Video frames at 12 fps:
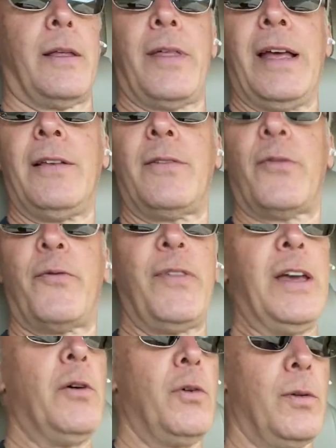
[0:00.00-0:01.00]
Things
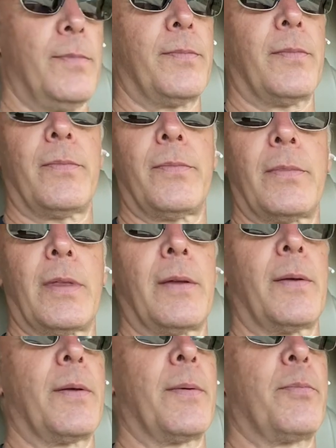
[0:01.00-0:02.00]
feel
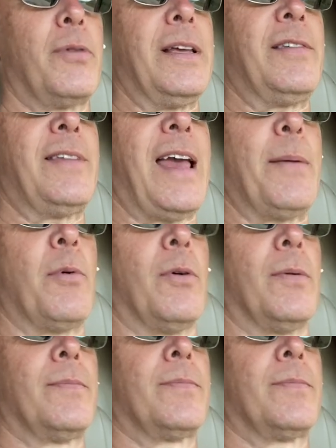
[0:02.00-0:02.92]
pretty stable.